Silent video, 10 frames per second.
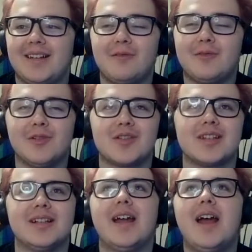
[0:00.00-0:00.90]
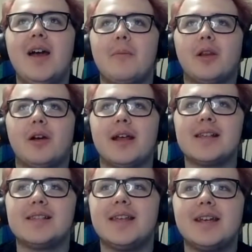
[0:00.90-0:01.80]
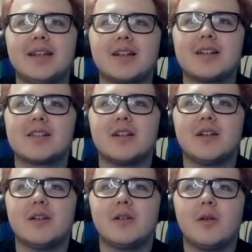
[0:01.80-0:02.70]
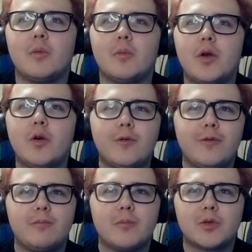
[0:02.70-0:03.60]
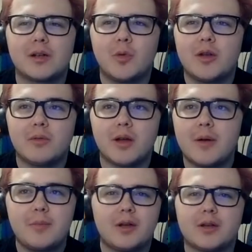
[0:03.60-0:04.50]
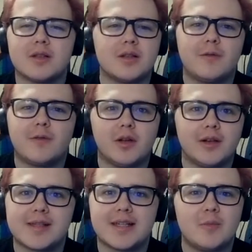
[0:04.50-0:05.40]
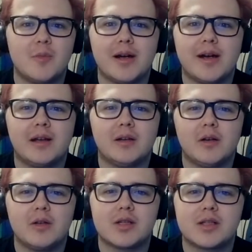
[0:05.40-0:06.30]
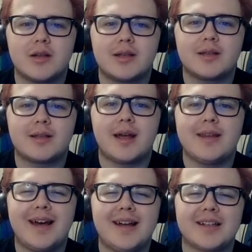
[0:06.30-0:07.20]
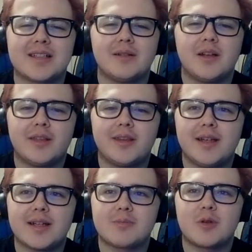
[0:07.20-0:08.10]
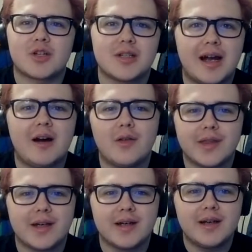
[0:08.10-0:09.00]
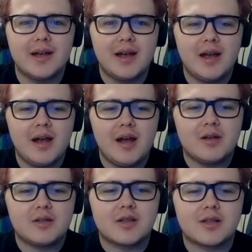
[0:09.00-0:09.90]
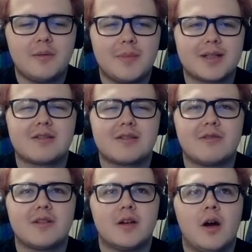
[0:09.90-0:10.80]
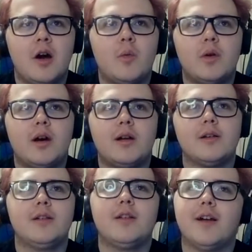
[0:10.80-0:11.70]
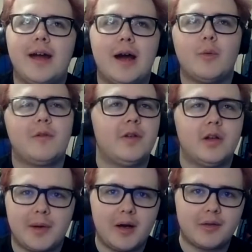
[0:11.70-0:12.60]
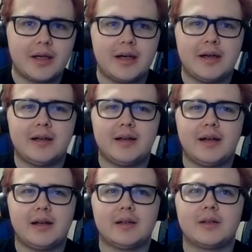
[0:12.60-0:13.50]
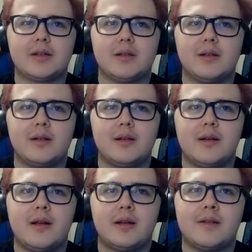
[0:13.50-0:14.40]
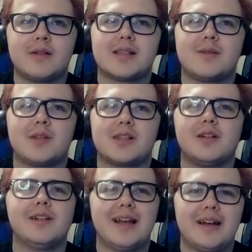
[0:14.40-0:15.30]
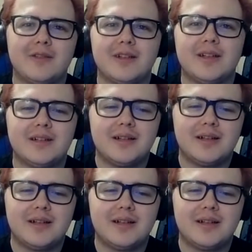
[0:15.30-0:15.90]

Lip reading: Unfortunately, but like it's needed because like we like people like us like feel like the same way, and like just like getting that like the expression out there just like makes us realize like, oh, we're not alone in like how we feel about that, and it gives us something to like laugh at.